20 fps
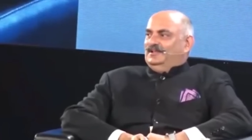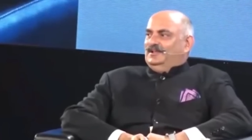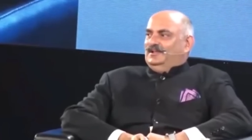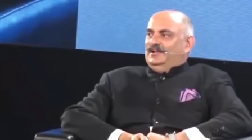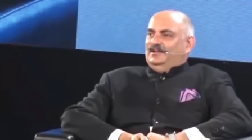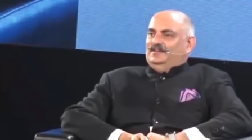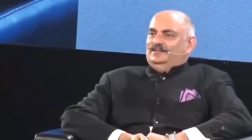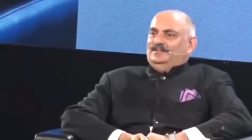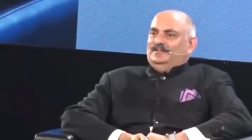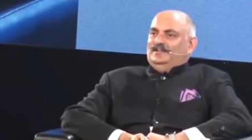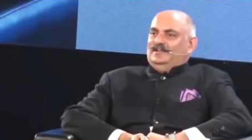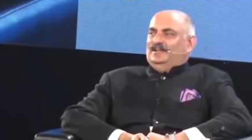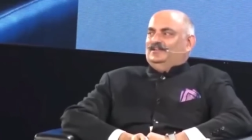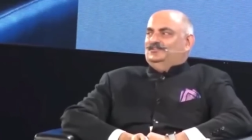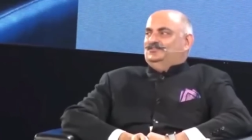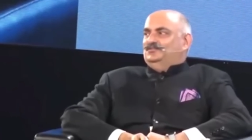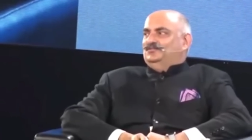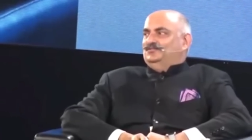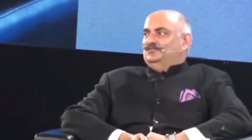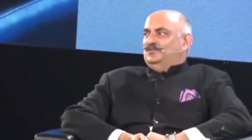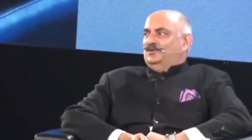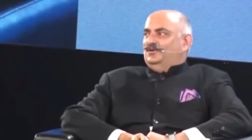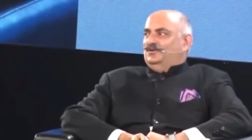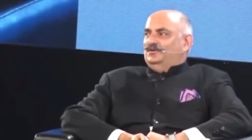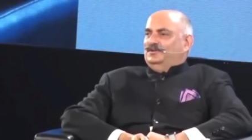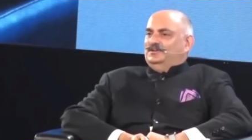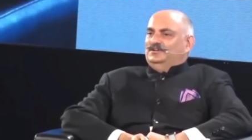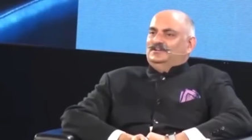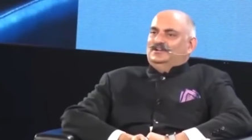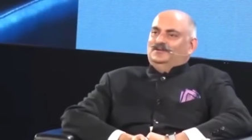And as you
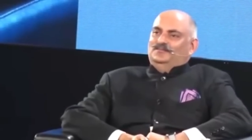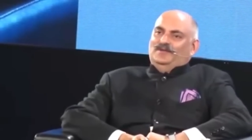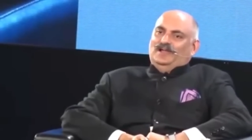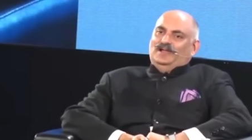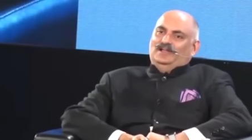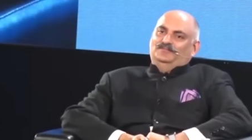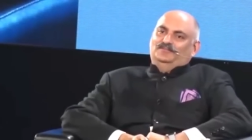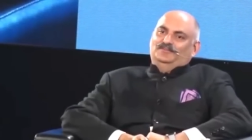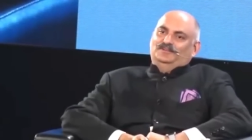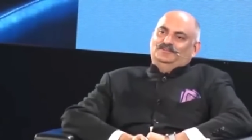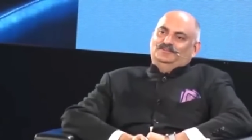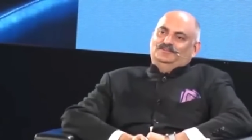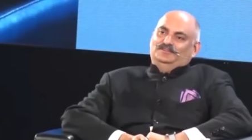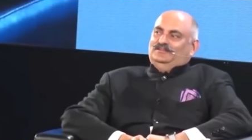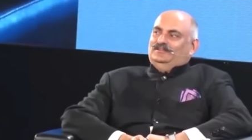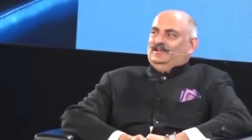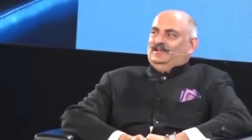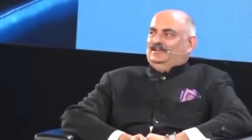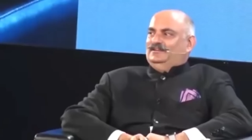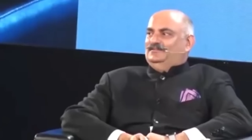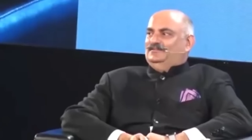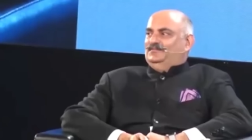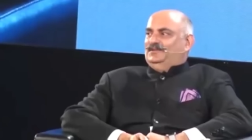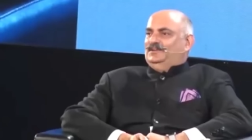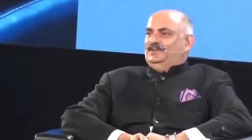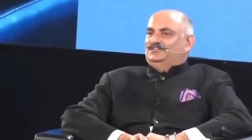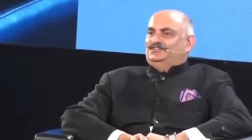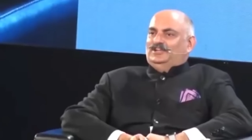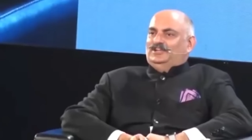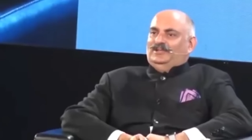saw in Commandment 10,
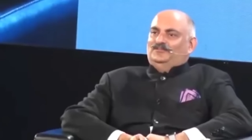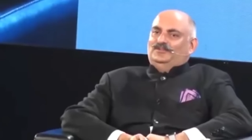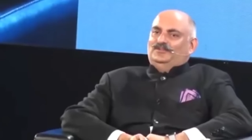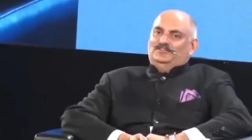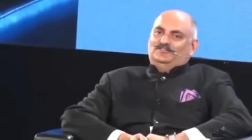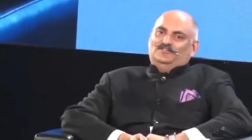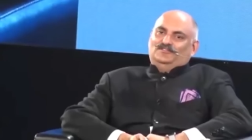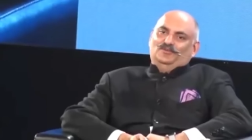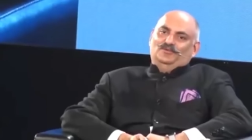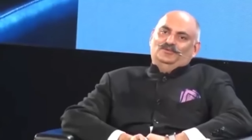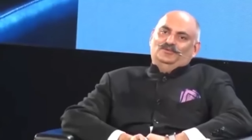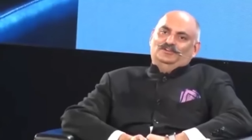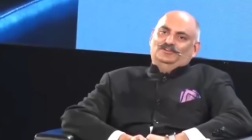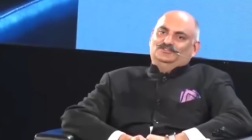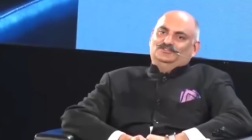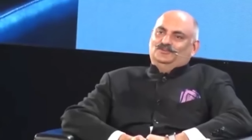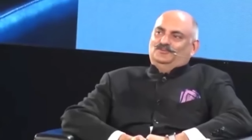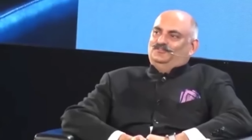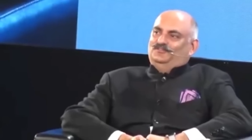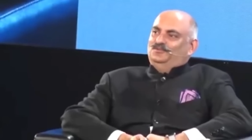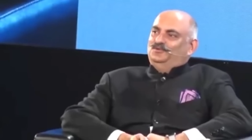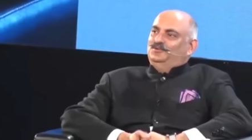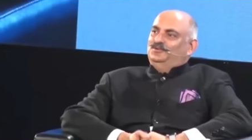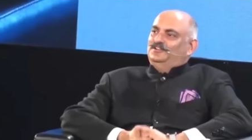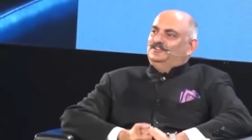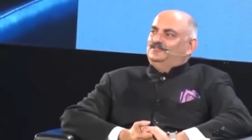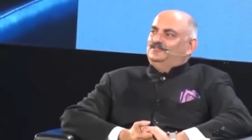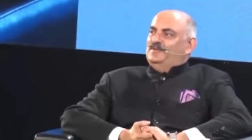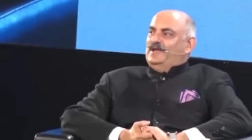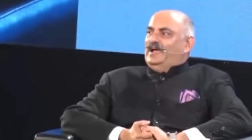be a shameless cloner. So a few
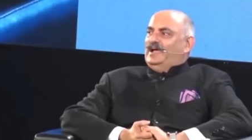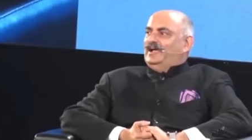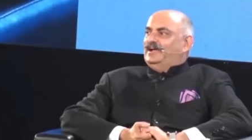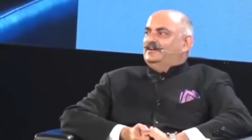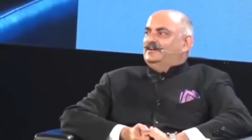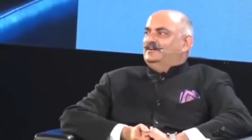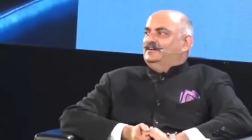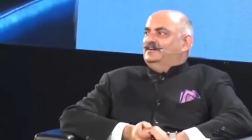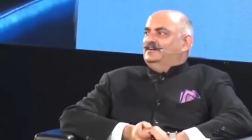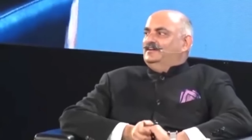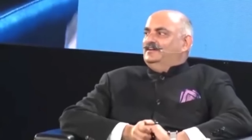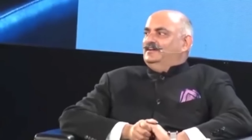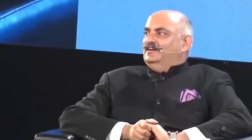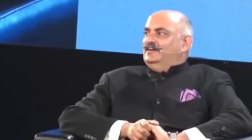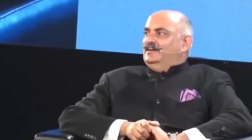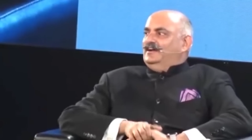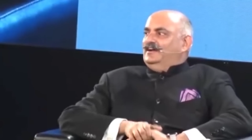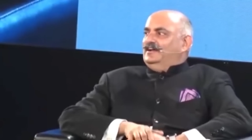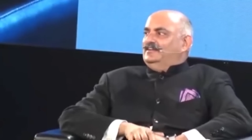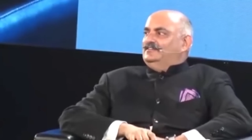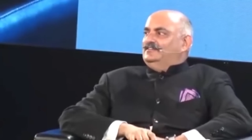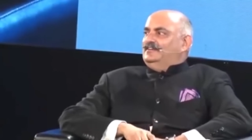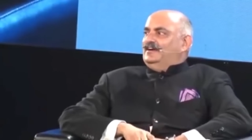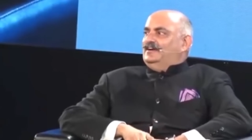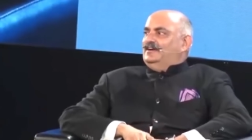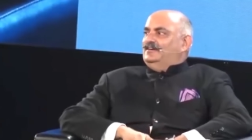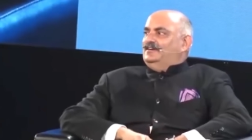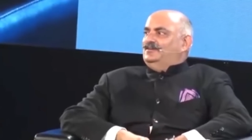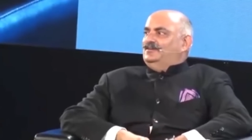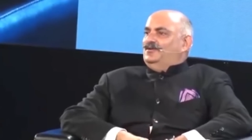years back, I
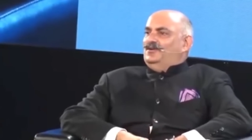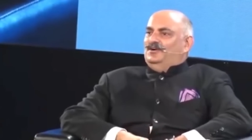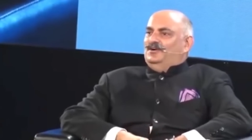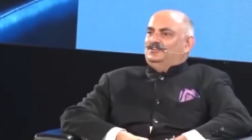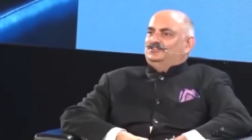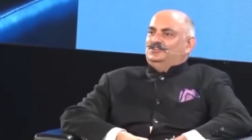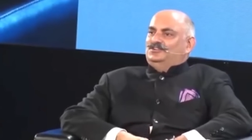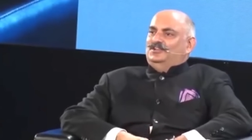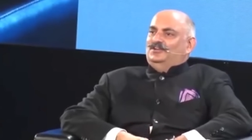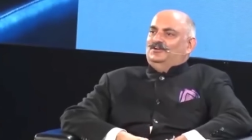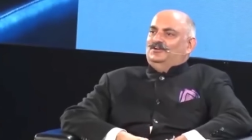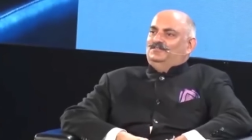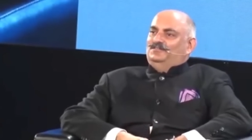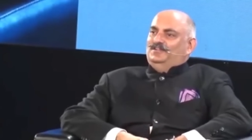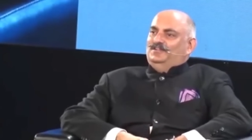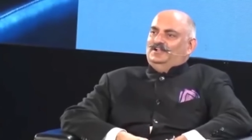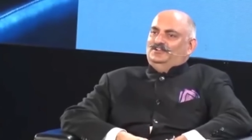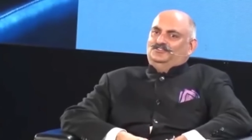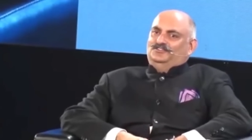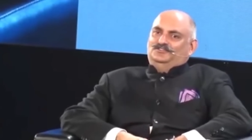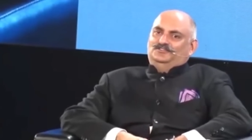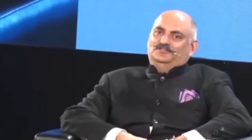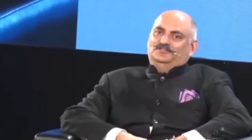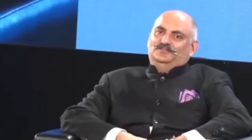started auctioning off lunch